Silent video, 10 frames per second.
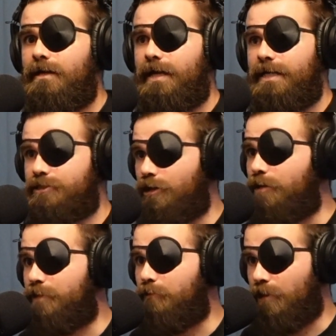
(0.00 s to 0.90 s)
is going to
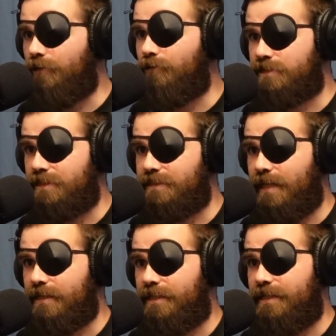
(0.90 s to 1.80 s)
be one of those things
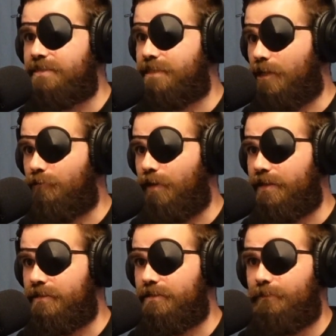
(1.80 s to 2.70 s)
that can accelerate
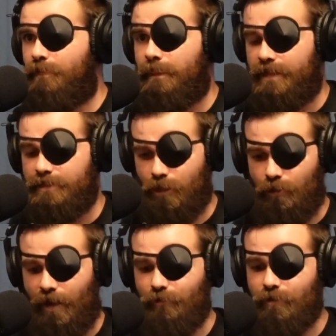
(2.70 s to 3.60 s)
it. So
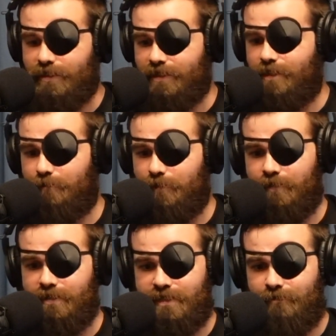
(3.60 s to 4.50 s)
I look at the
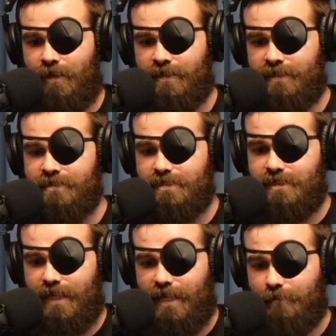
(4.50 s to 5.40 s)
WBC rankings,
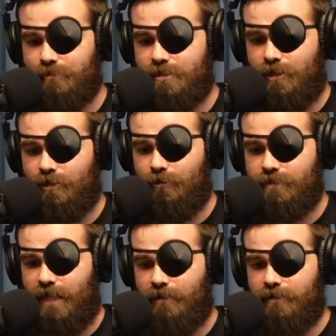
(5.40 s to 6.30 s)
and I'm just going to go
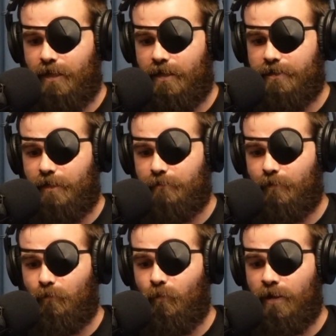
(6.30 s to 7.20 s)
down number
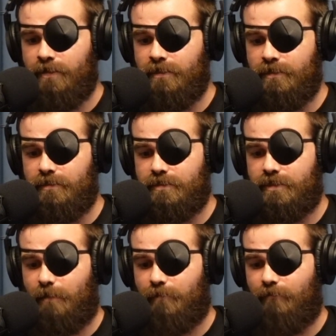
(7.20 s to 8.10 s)
one to
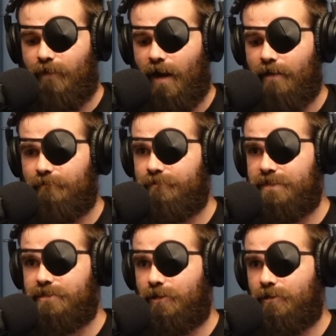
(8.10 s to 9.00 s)
number five.
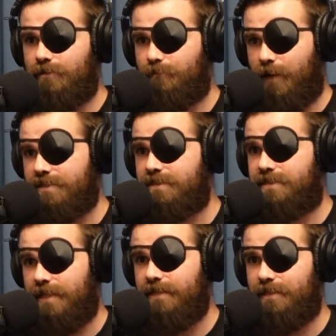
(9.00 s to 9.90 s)
These are by
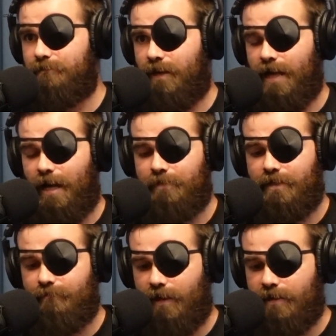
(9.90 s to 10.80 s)
state and by how many
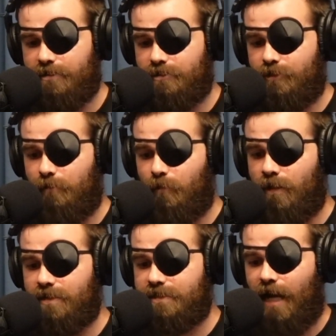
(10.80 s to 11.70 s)
fighters. So number
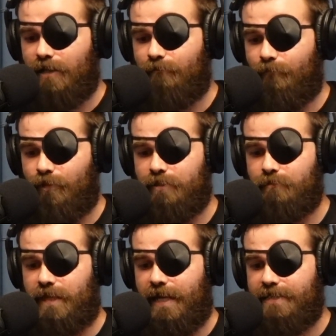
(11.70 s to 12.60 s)
one is California
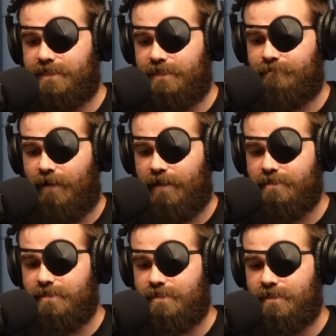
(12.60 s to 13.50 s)
with 18
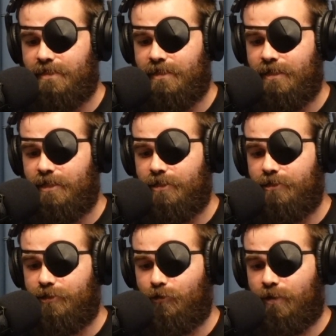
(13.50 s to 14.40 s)
fighters. New
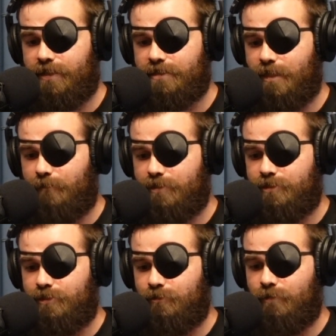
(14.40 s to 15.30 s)
York is number
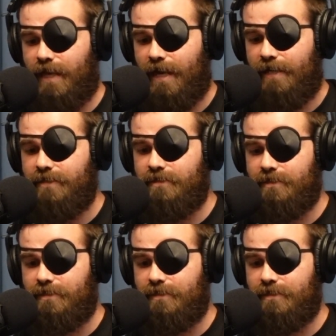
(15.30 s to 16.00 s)
two with 8.